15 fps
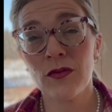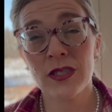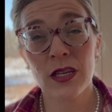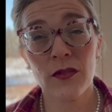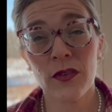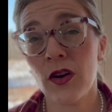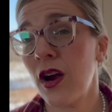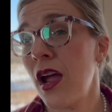So
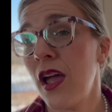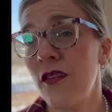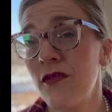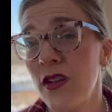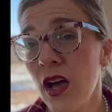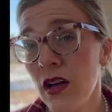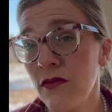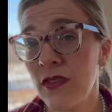far, I have
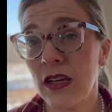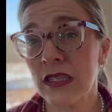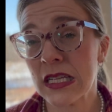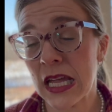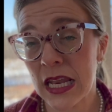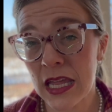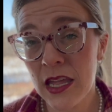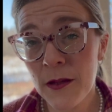not felt
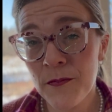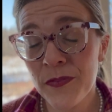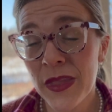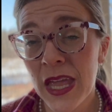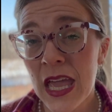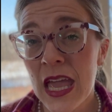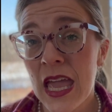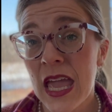any.
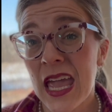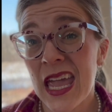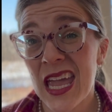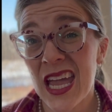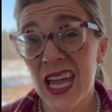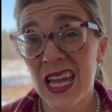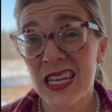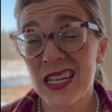
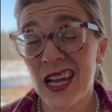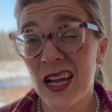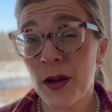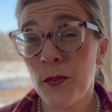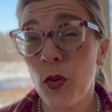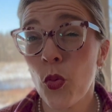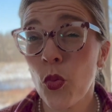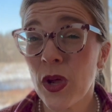And
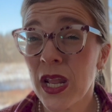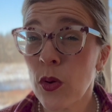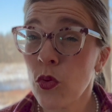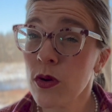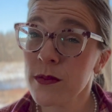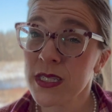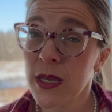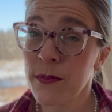um, when it
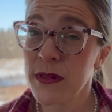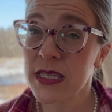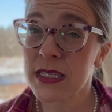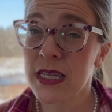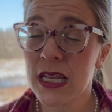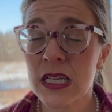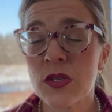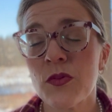warms up this
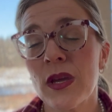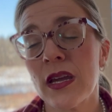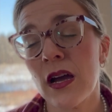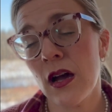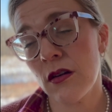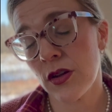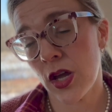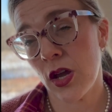next week,
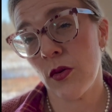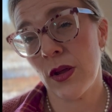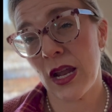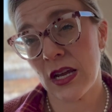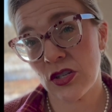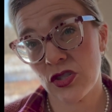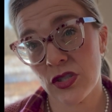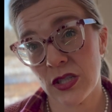I'll go and
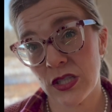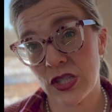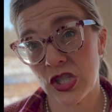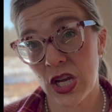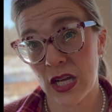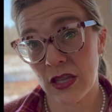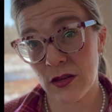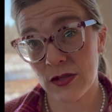actually
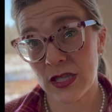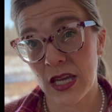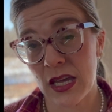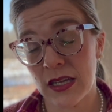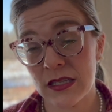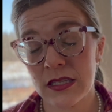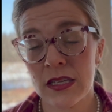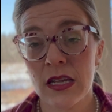check those
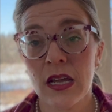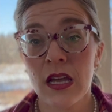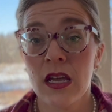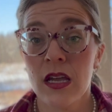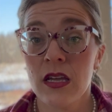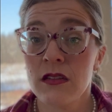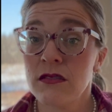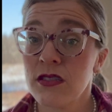kits.
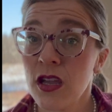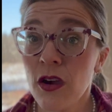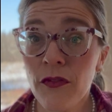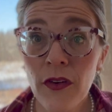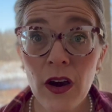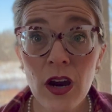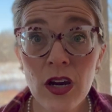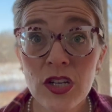So
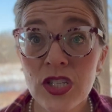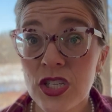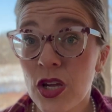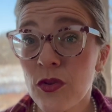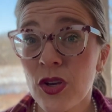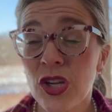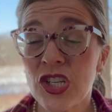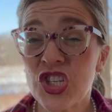far, so
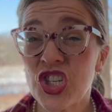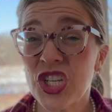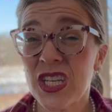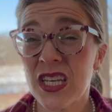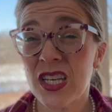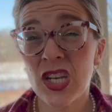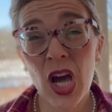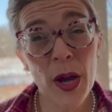good. She
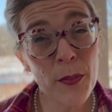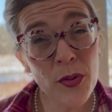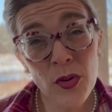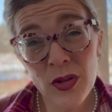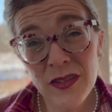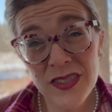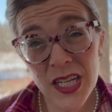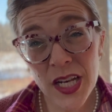did not
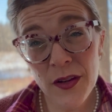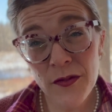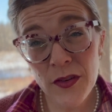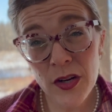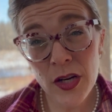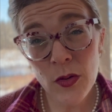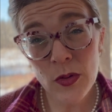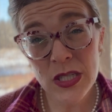pull a ton of
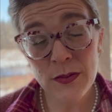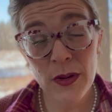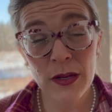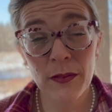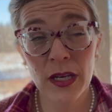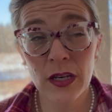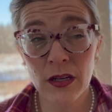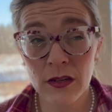fur, which made
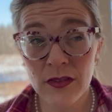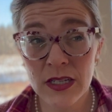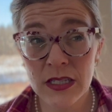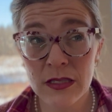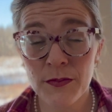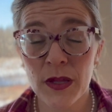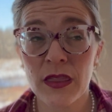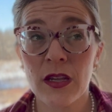me
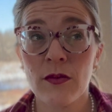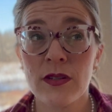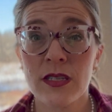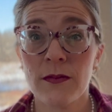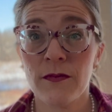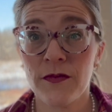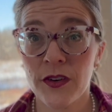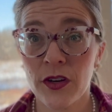nervous, but there was
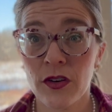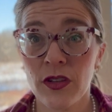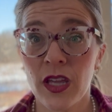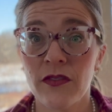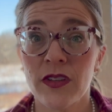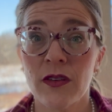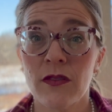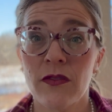some fur
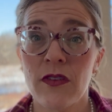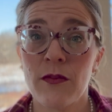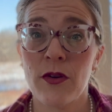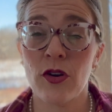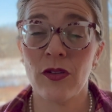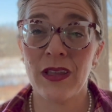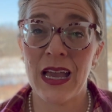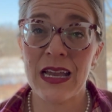left over from
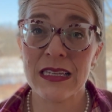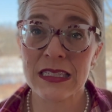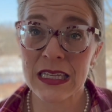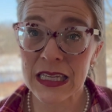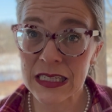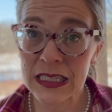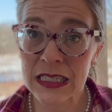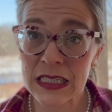her last
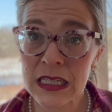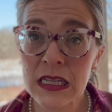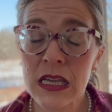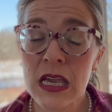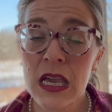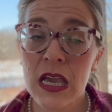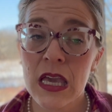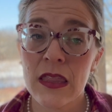kindling
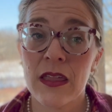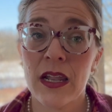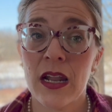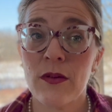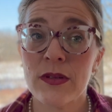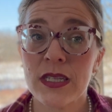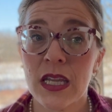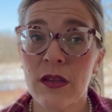that I
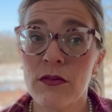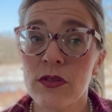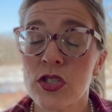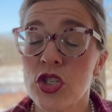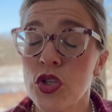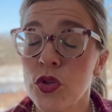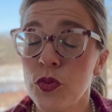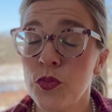was able
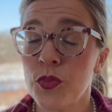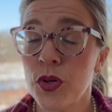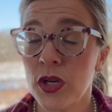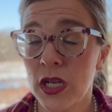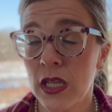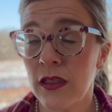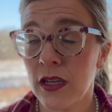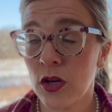to put
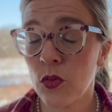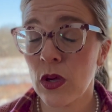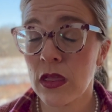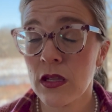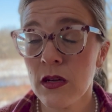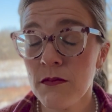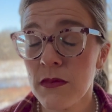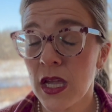in there with
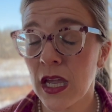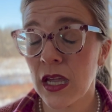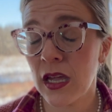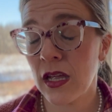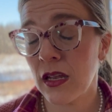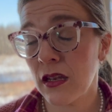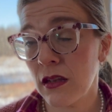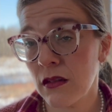them.
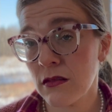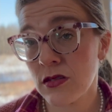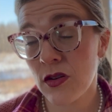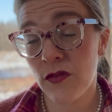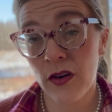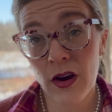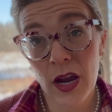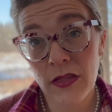And so
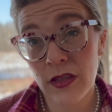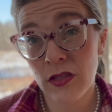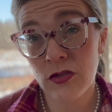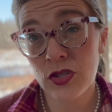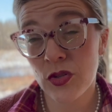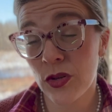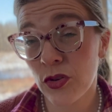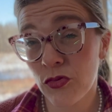far, I think they're
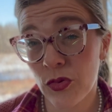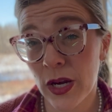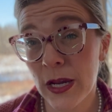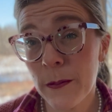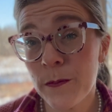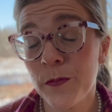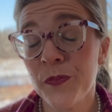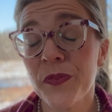doing
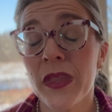great.